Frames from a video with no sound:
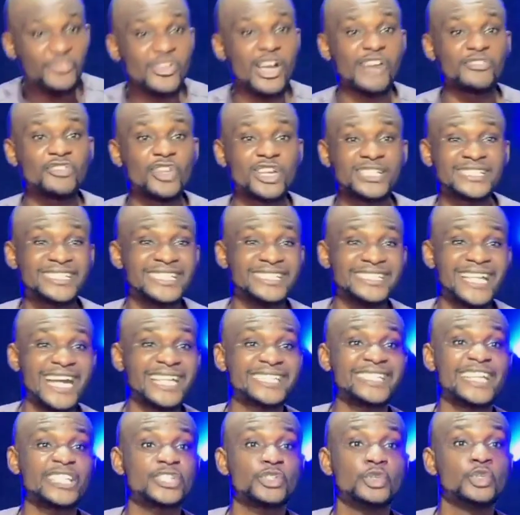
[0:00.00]
if you have not seen
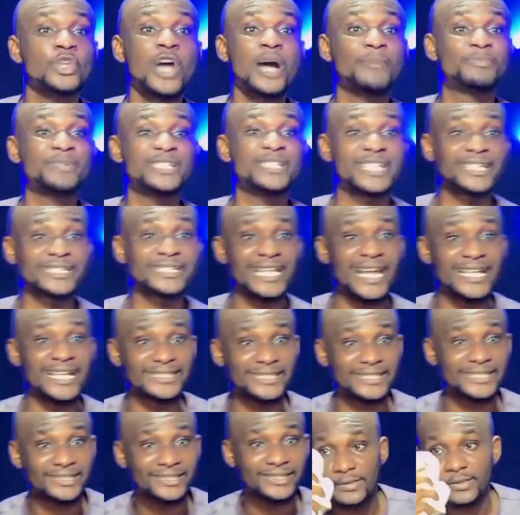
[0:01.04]
darkness, you will not appreciate light.
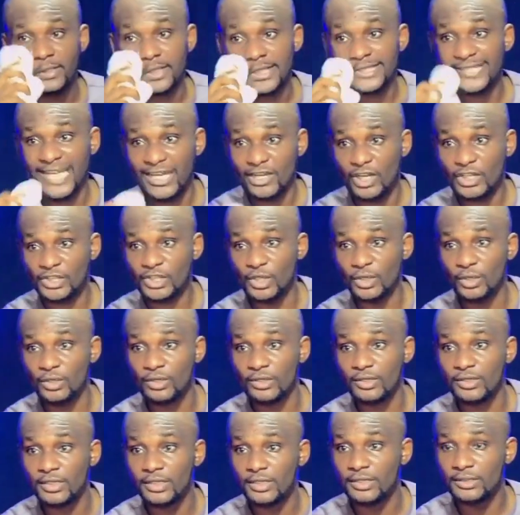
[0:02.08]
Is that not
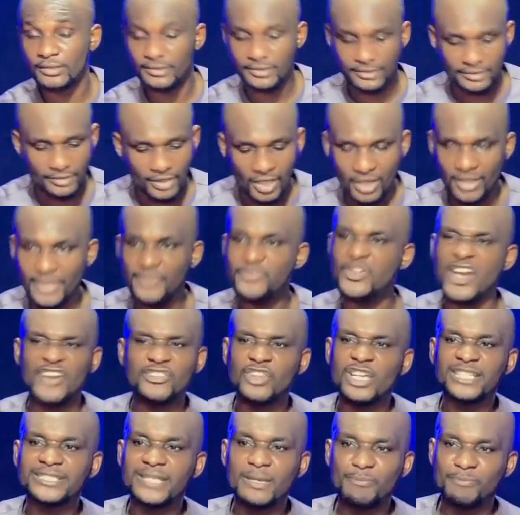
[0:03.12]
so?
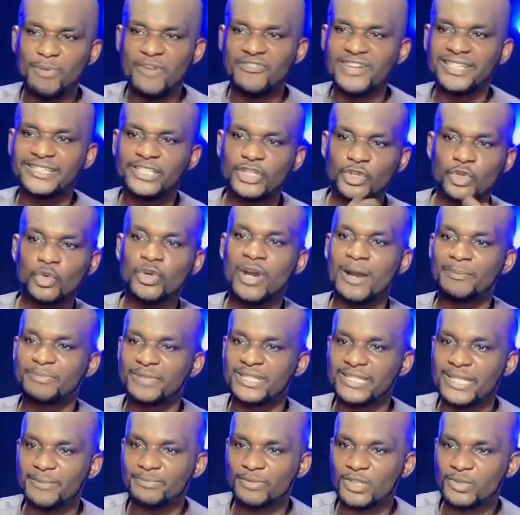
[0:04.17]
If you have not seen poverty, you
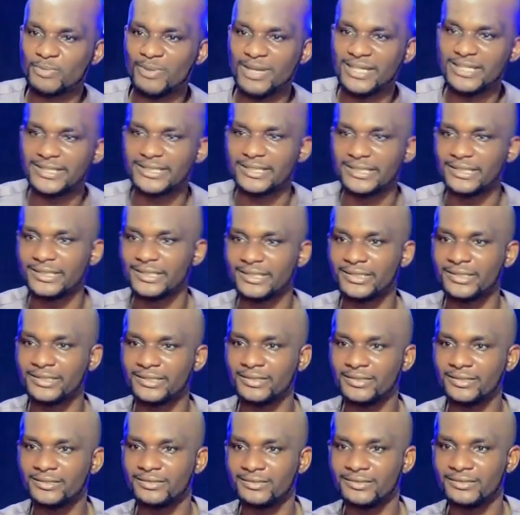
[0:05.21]
won't appreciate prosperity.
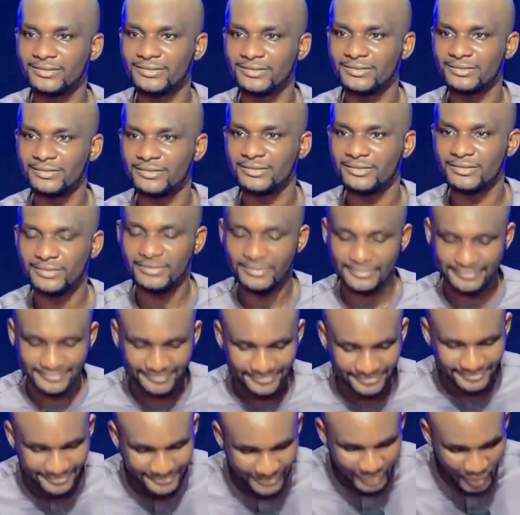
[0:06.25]

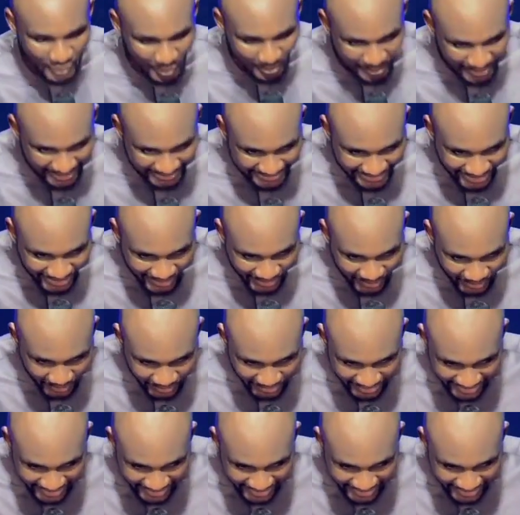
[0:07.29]
To make the